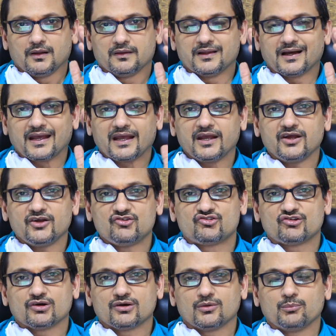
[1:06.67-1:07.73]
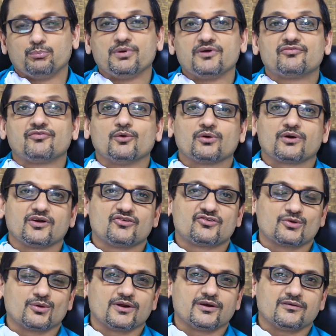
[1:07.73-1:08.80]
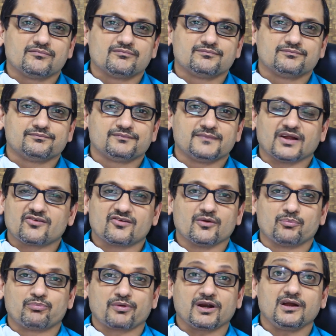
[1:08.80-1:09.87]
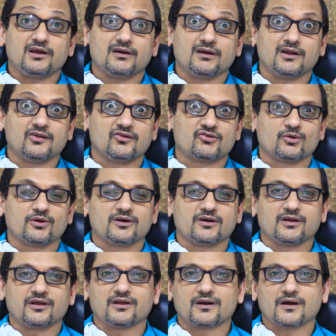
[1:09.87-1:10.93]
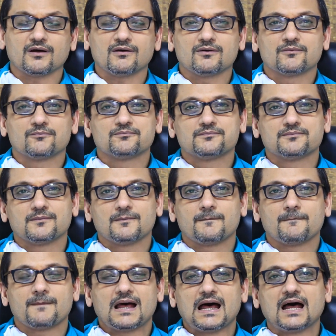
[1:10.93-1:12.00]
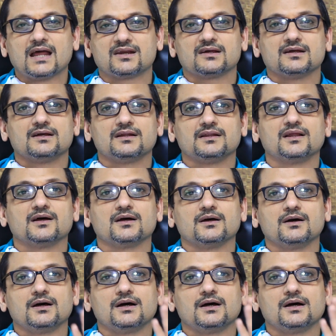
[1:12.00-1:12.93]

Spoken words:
the age before insulin, that's the pre-insulin era, and the